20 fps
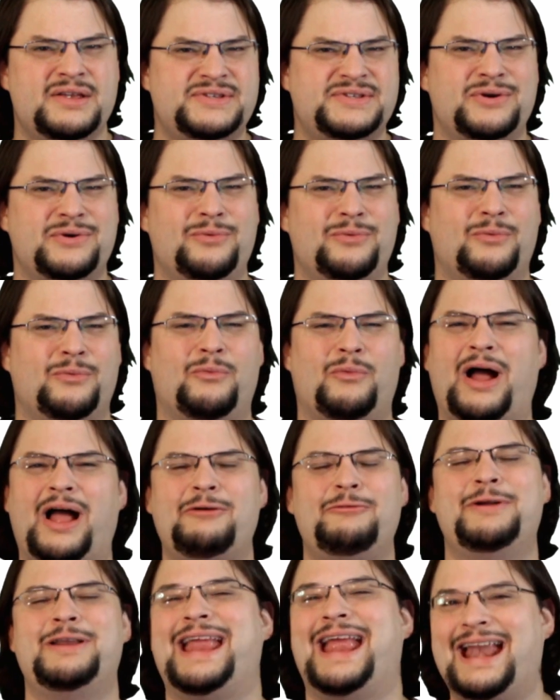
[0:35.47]
So why
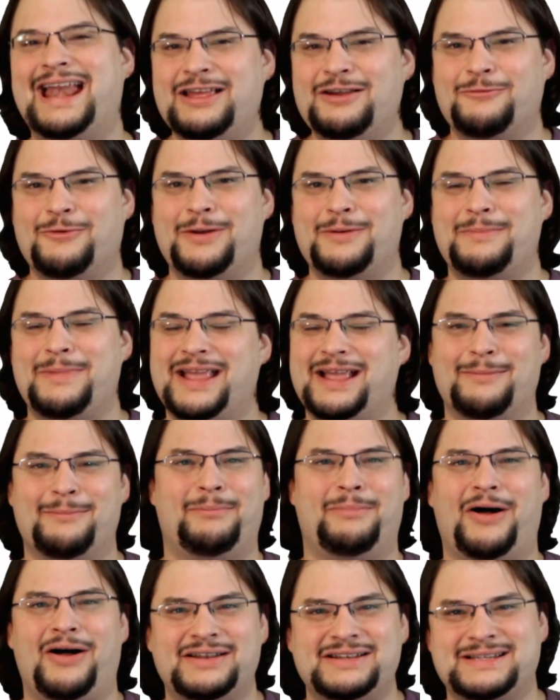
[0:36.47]
would anyone make a
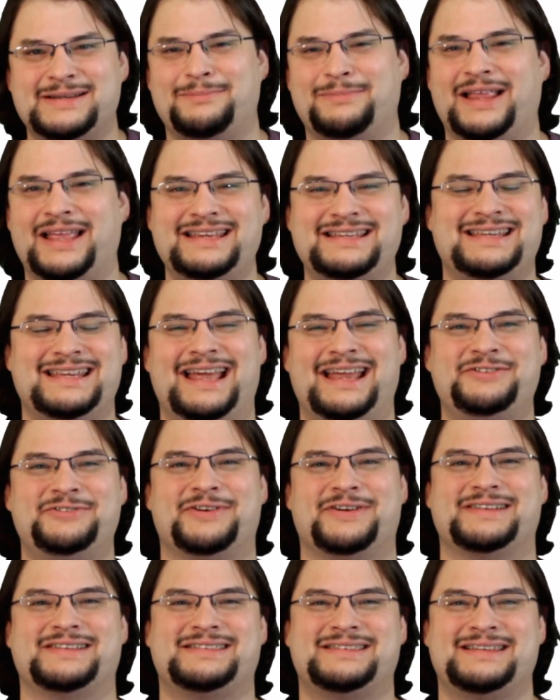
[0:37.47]
bot to play
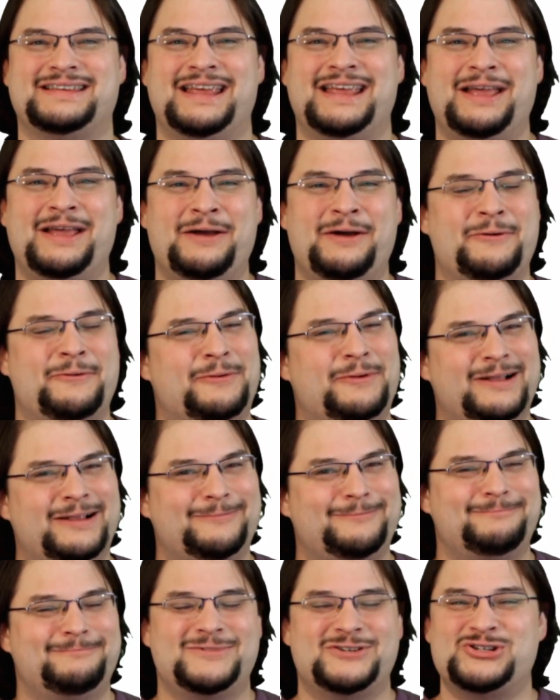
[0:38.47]
Tetris? Well,
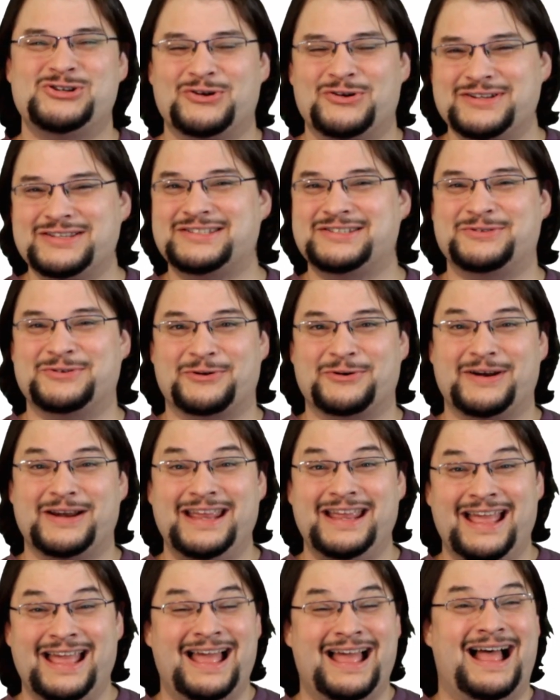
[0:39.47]
short story,
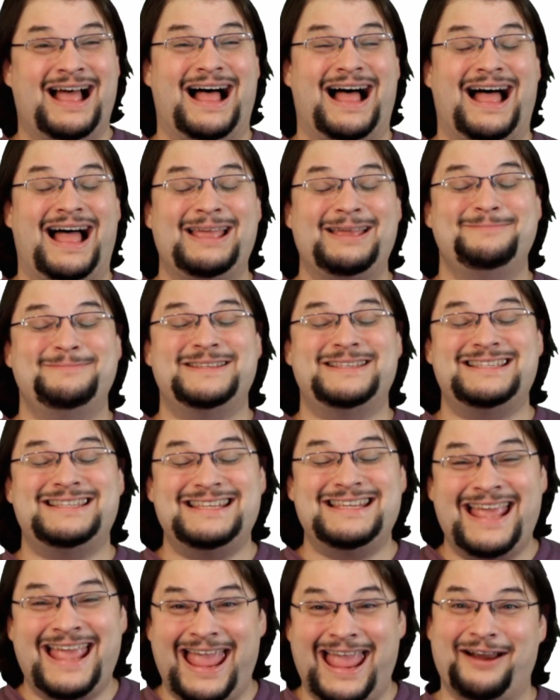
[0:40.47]
I'm
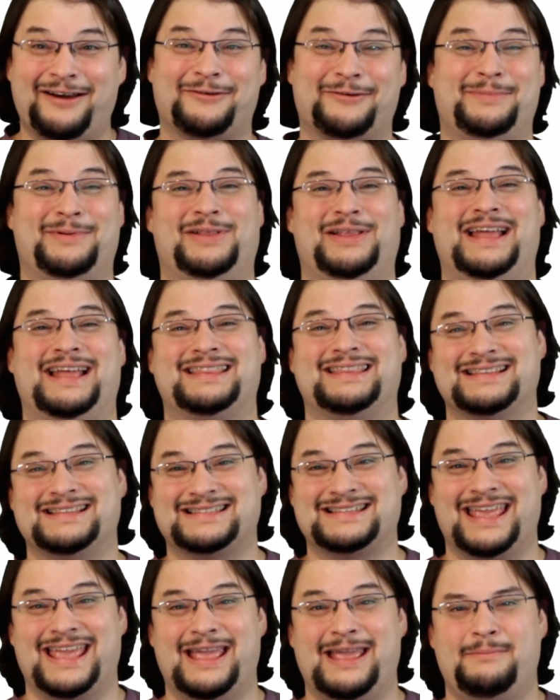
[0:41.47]
terrible at this
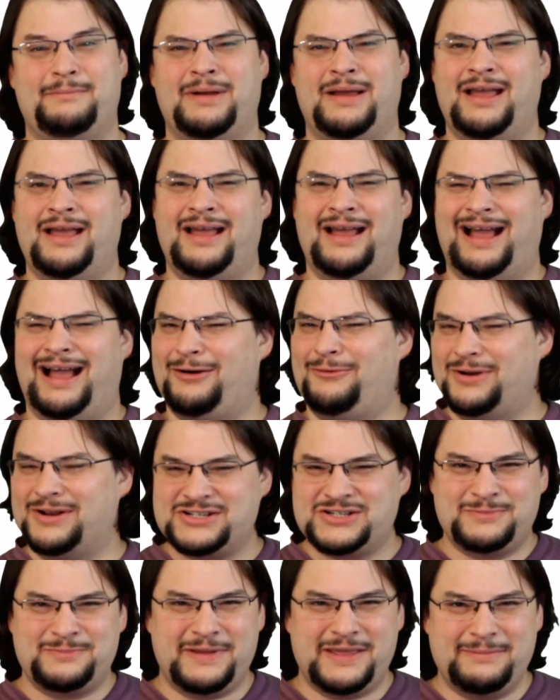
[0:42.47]
game. I
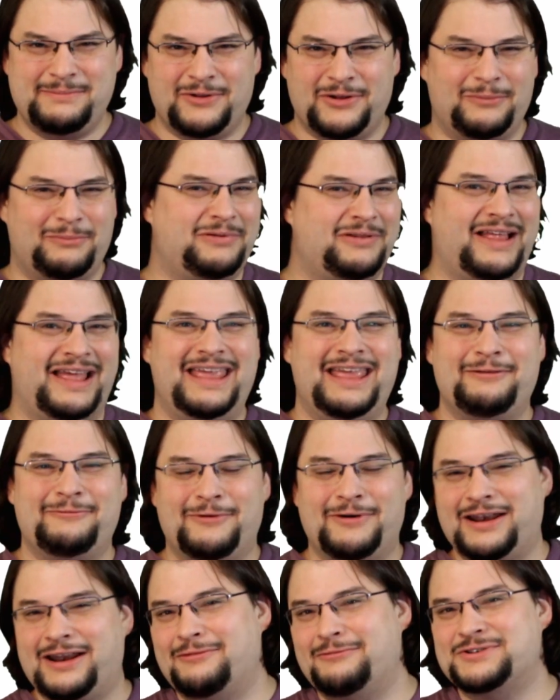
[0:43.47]
watched people play it
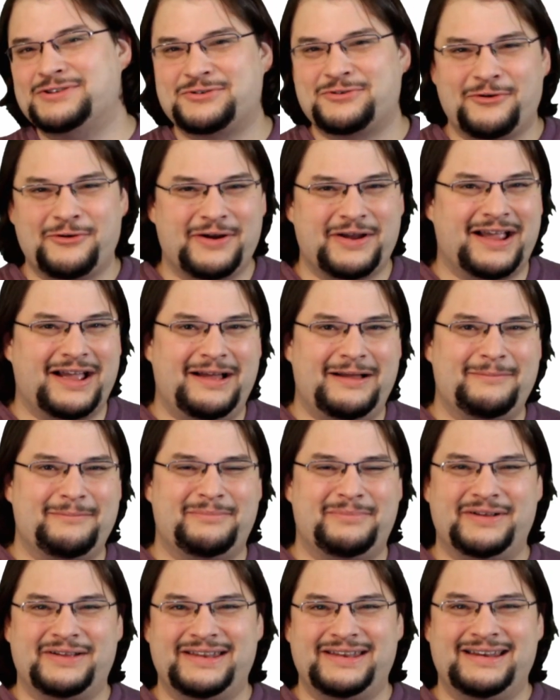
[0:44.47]
when I was growing up,
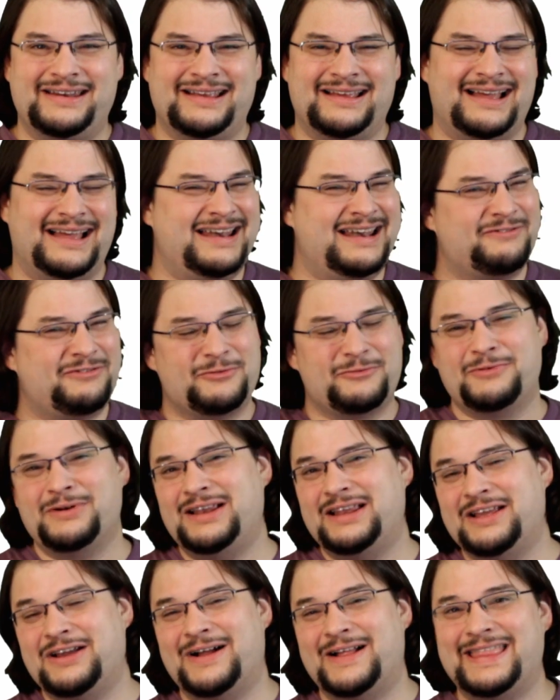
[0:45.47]
but I never
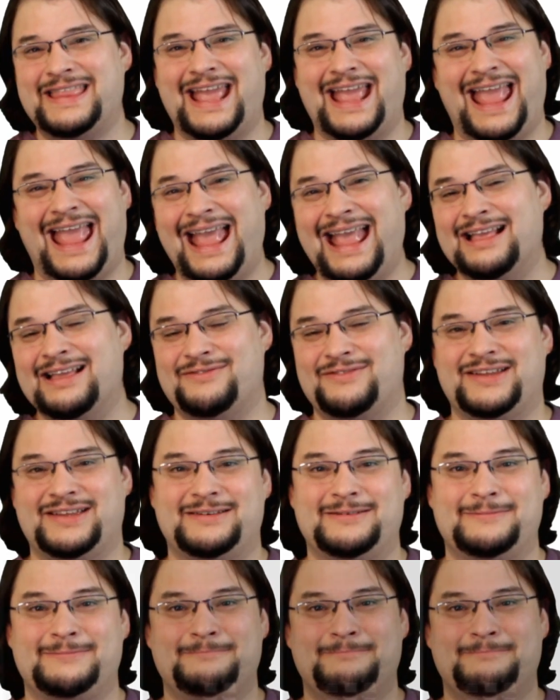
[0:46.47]
really got the hang of it.